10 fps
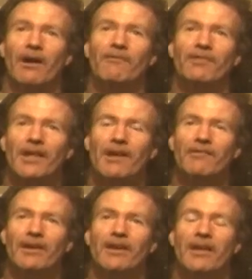I was
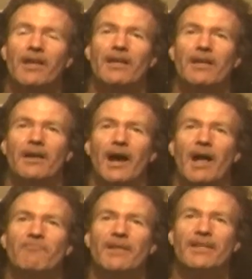hearing,
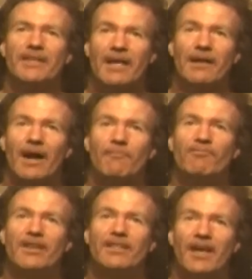I
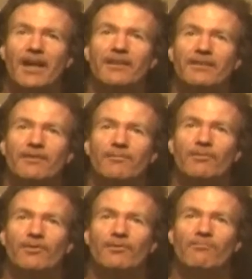pretend
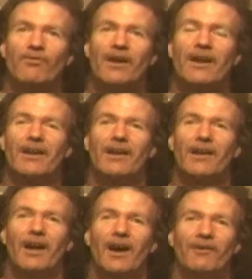to pray.
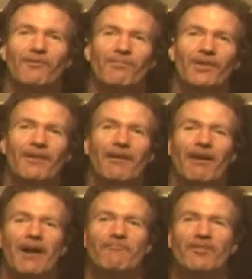I couldn't believe it.
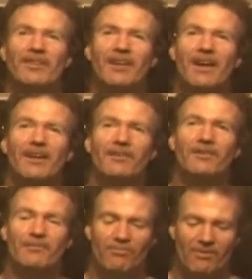I
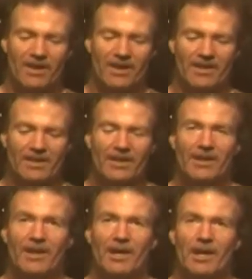pretend to pray.
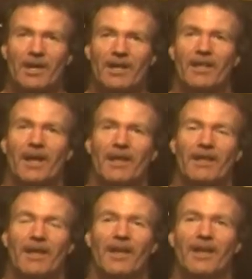
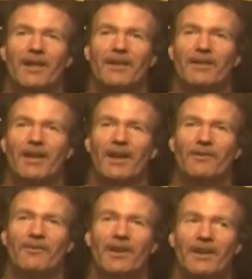And I
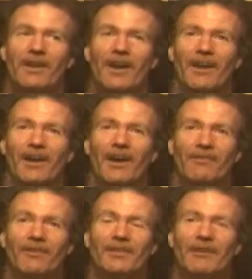couldn't. I
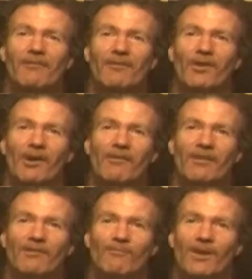thought that was
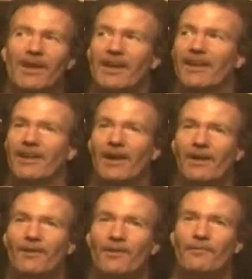always weird, and
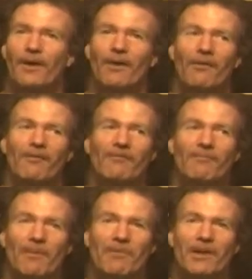I don't know if I always
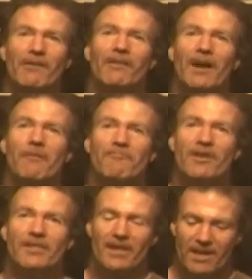remember hearing "I
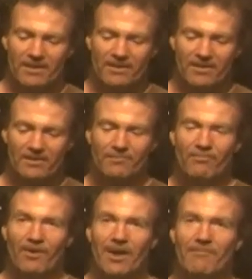pretend to
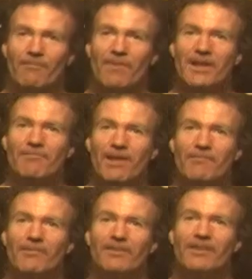pray." Many
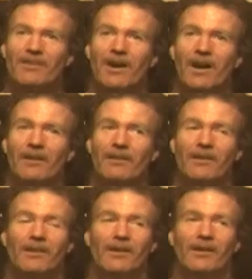people did not,
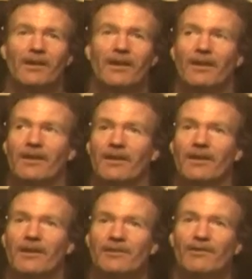and
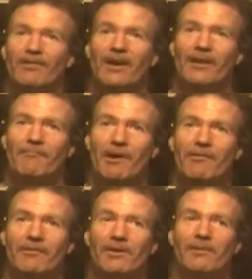it just got
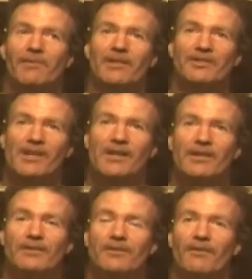paranormally
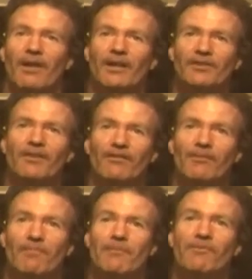changed. Actually,
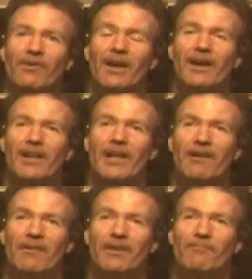some people were kind of
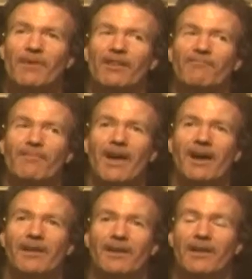hearing the mixed
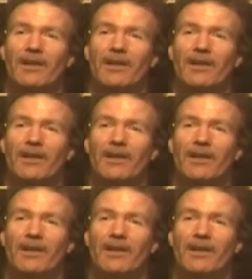bag.